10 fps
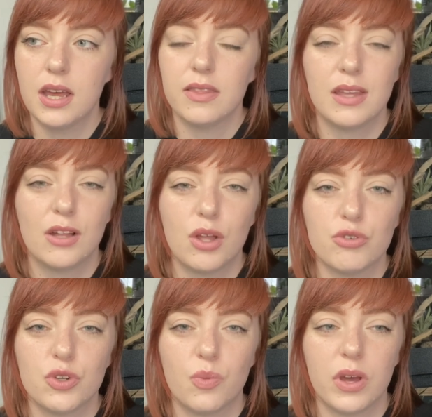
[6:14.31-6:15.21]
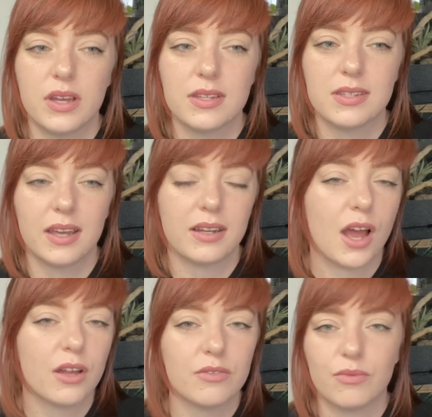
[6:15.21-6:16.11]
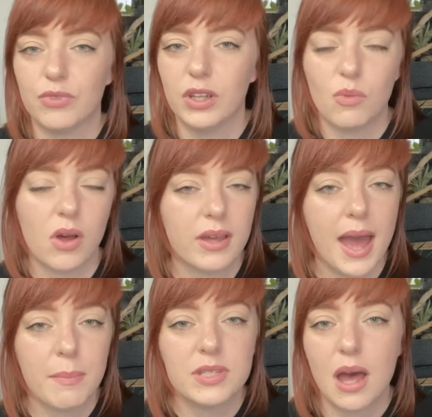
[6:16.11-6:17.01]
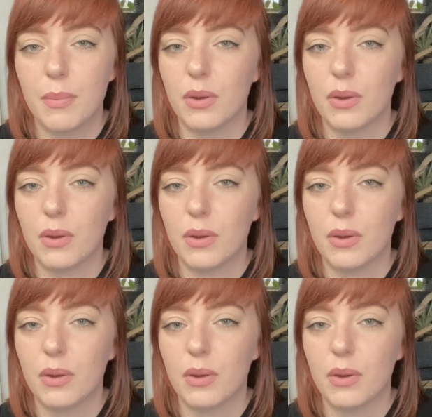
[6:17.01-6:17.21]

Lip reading: The enclosure was like not really well kept up.